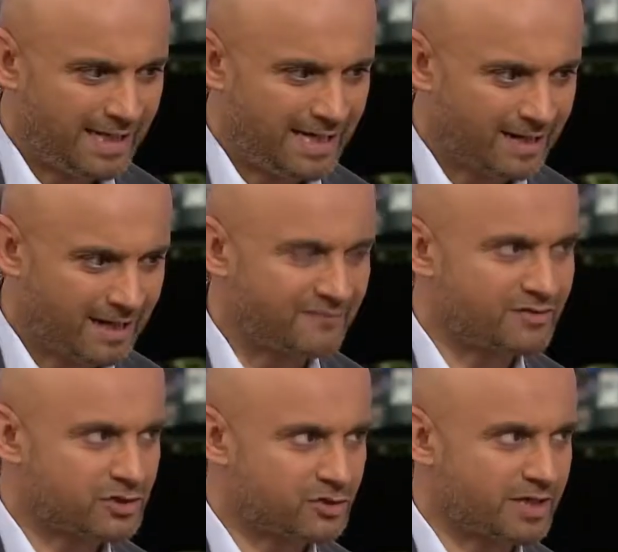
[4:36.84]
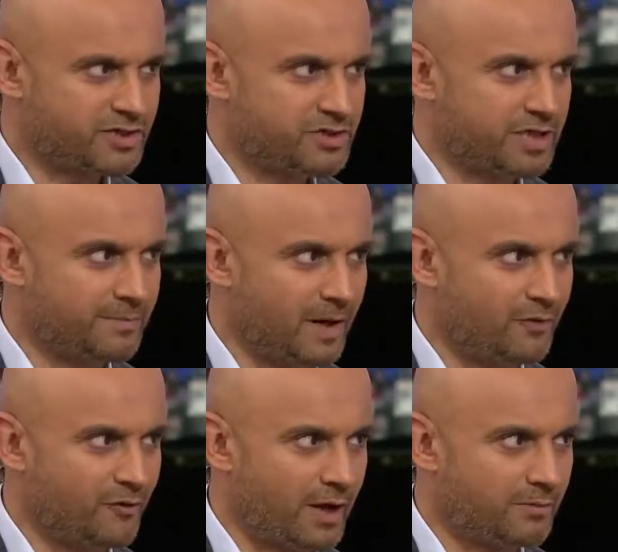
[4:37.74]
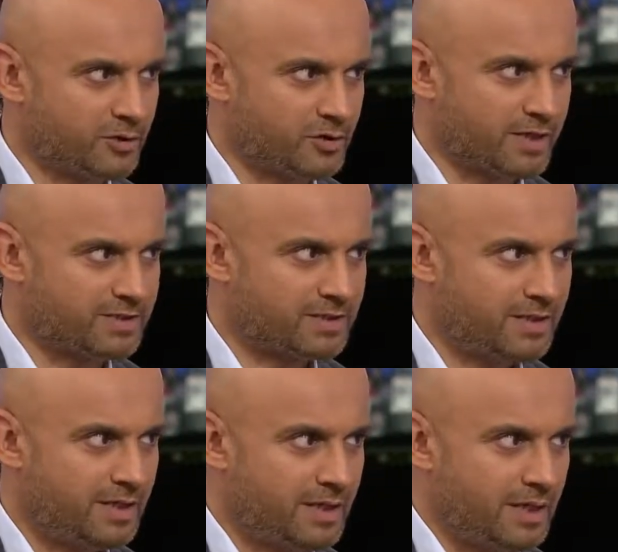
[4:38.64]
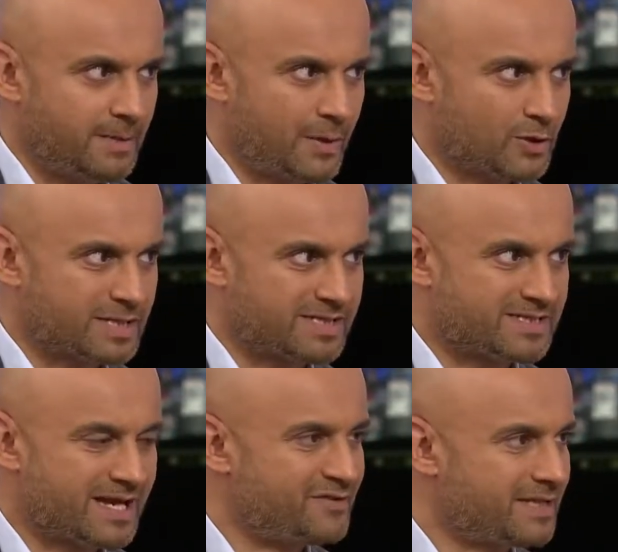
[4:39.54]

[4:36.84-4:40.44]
clever strategy by Real Madrid because there's 7